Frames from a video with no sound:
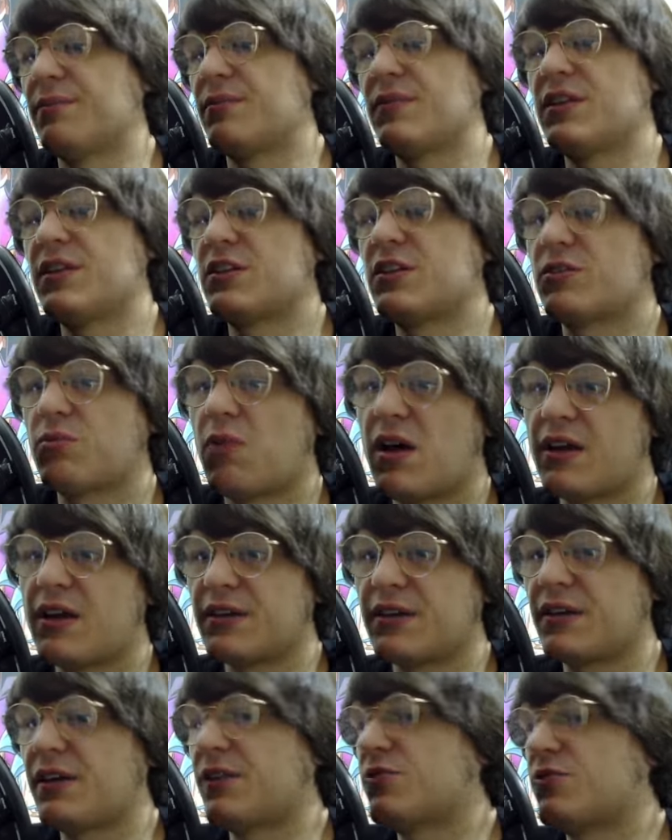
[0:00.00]
This
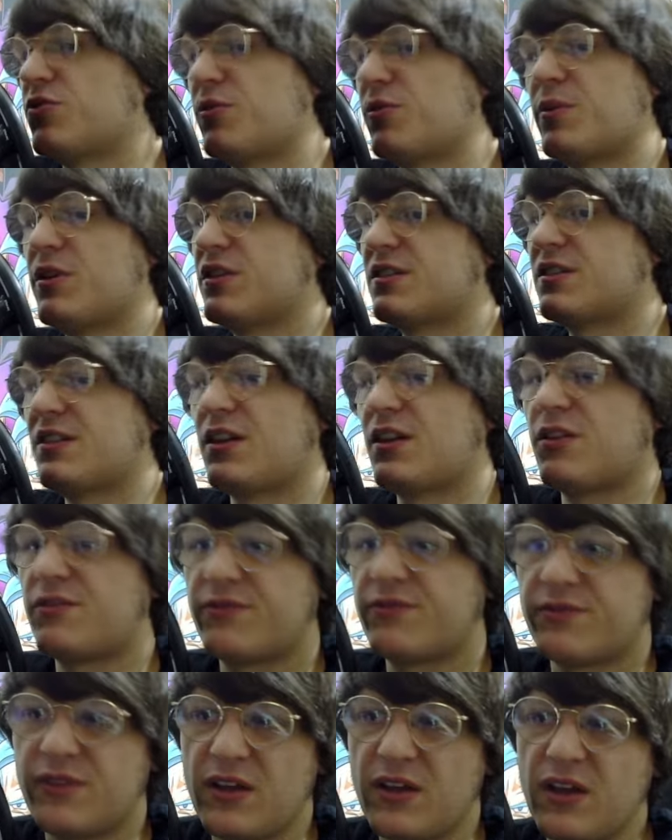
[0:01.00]
one can tribute
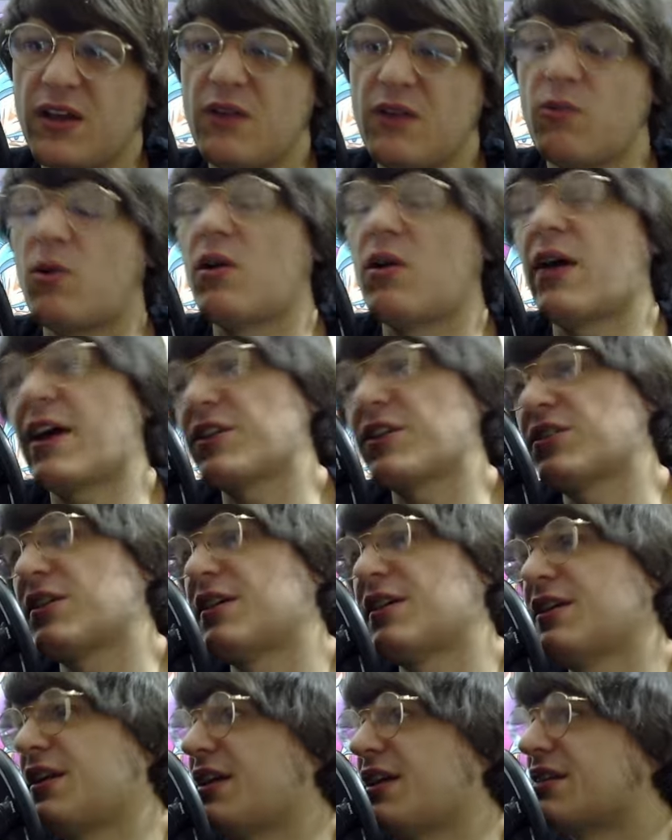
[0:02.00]
itself. Well,
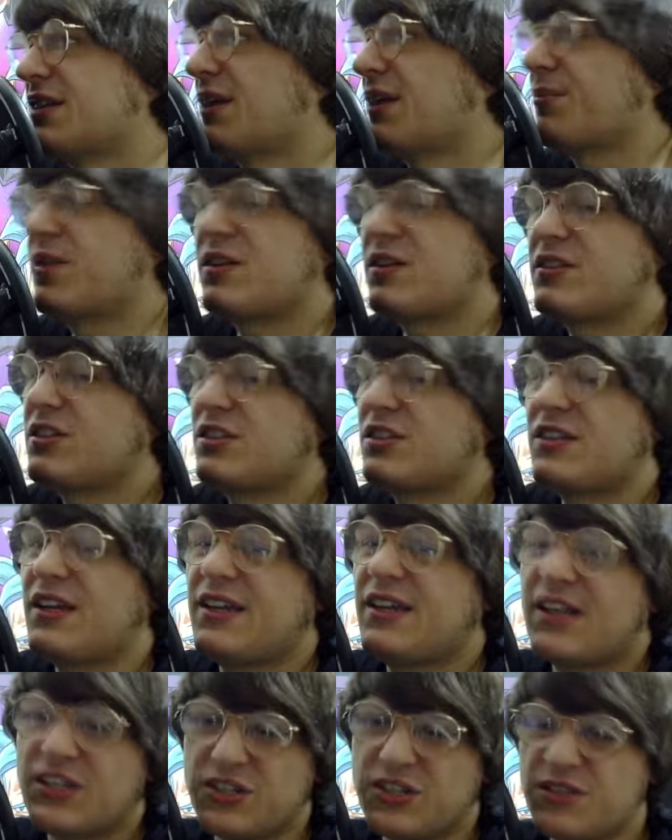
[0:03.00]
actually, it needs that, but
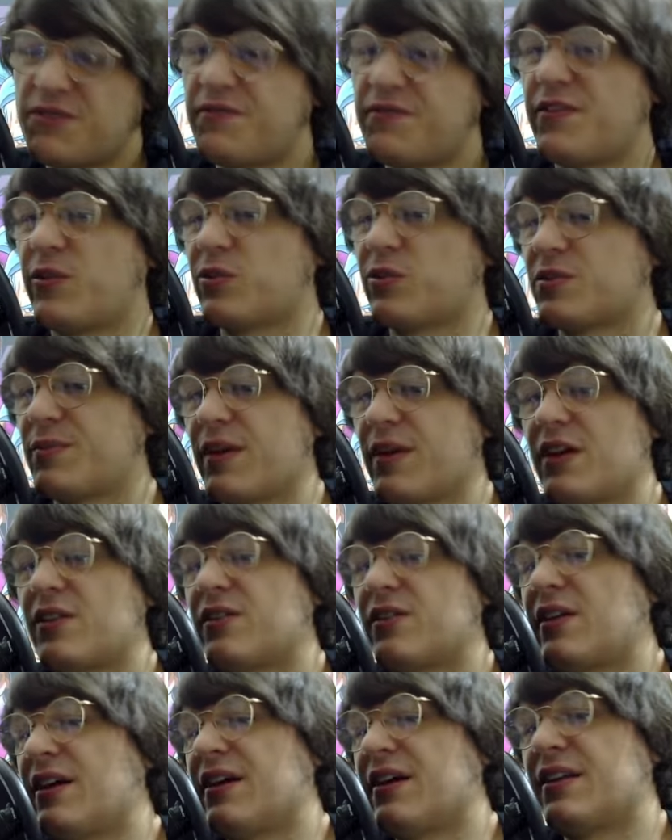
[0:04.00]
it gets you the field
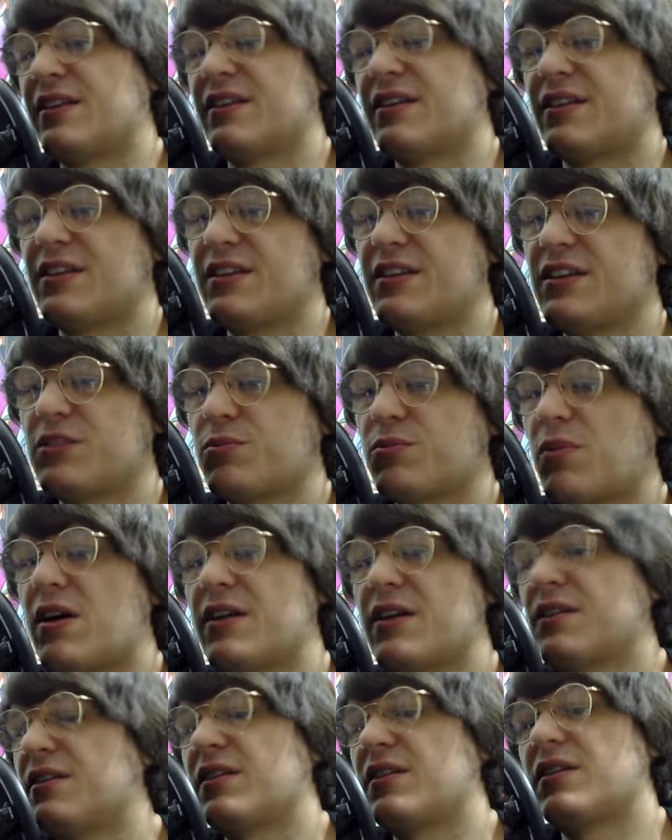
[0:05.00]
spell. And this
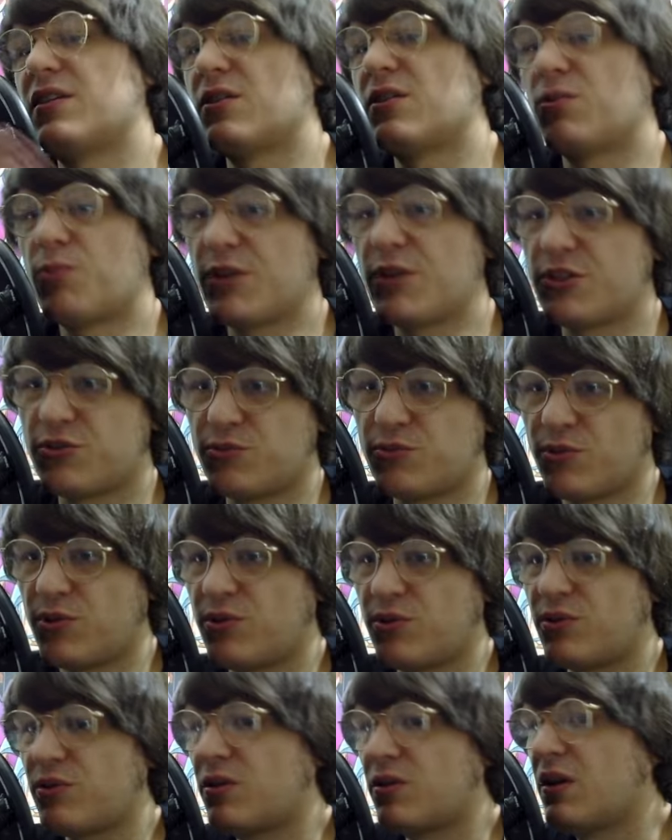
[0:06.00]
one, the
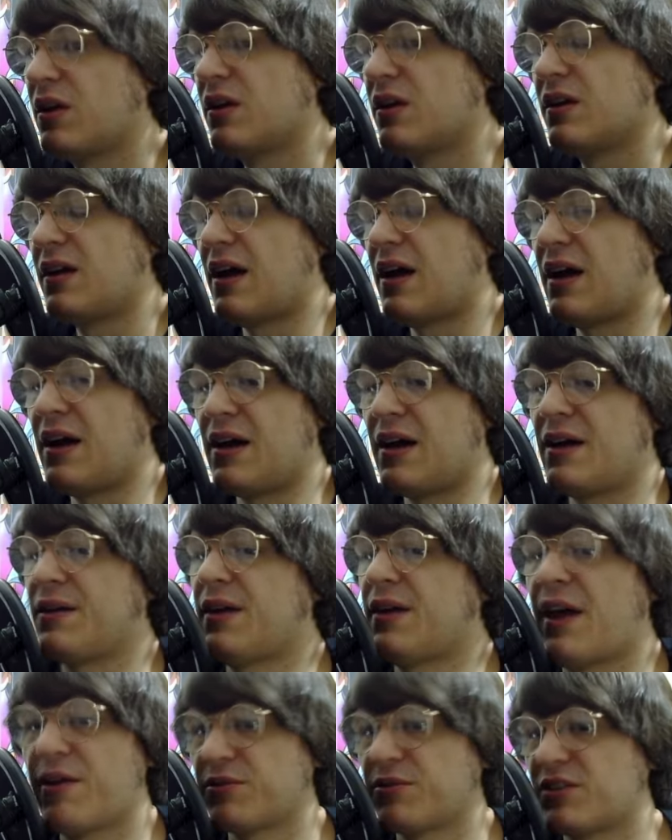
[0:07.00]
ritual,
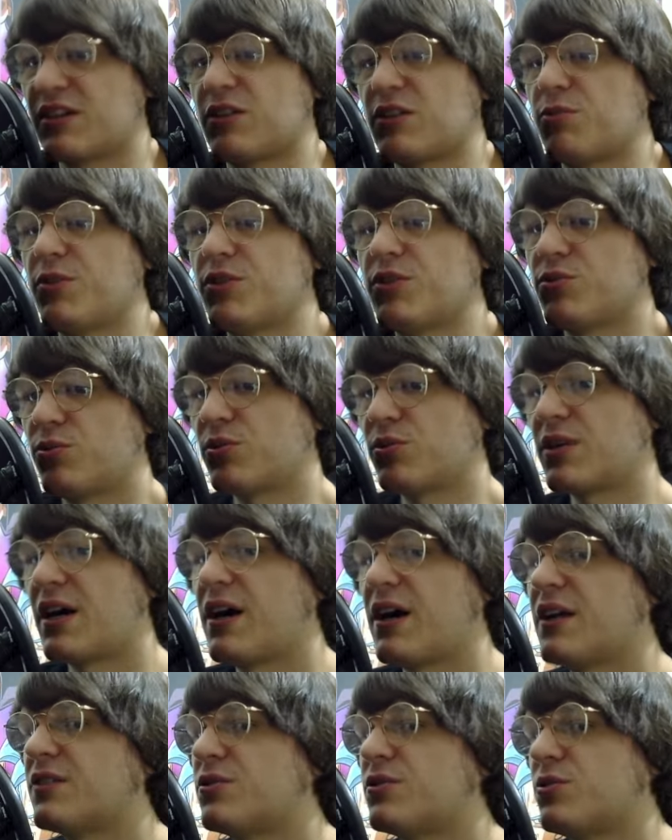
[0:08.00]
how it's like a ritual
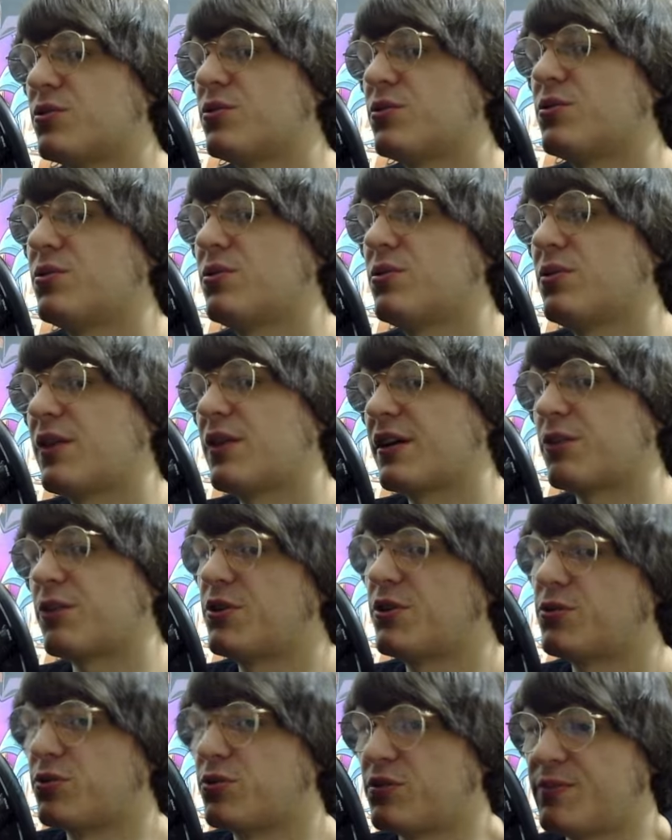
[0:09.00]
card too, like a
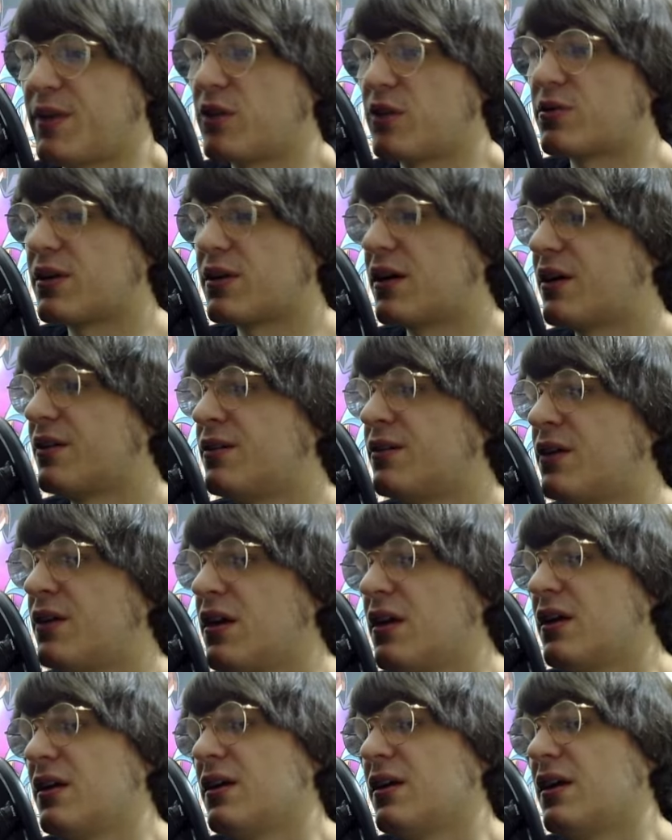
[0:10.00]
ritual spell card
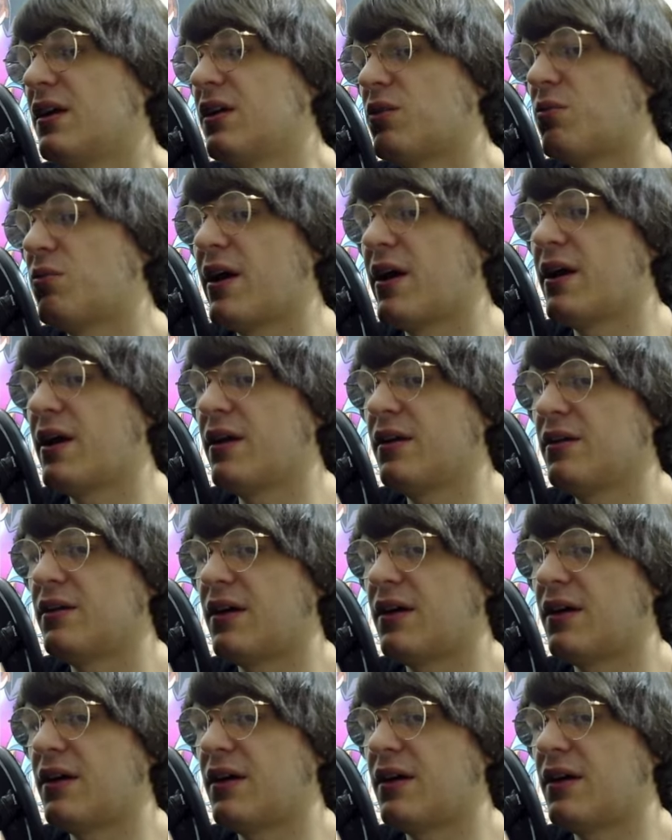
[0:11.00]
in a way,